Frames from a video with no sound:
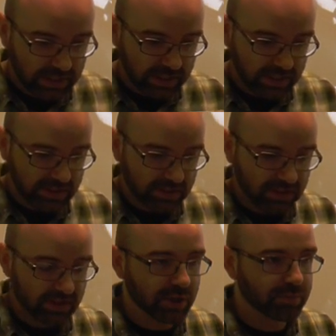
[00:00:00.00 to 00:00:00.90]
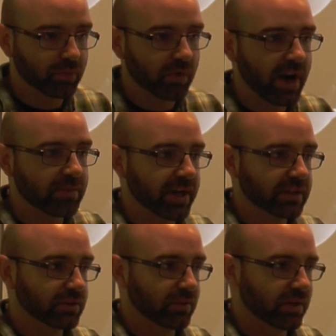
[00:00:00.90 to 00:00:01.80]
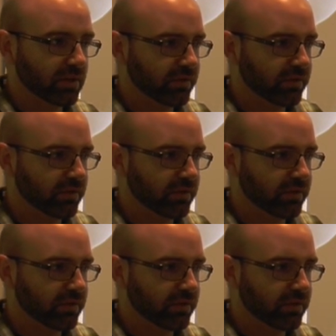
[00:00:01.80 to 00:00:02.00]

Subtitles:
goes right back to one of the